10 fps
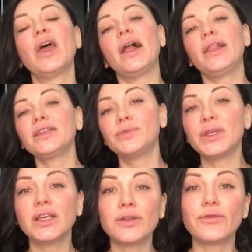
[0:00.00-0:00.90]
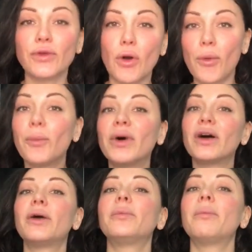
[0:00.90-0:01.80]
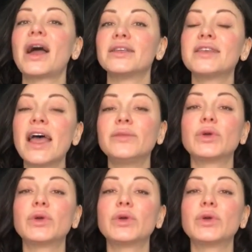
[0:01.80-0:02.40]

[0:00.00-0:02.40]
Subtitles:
Let's begin from my side,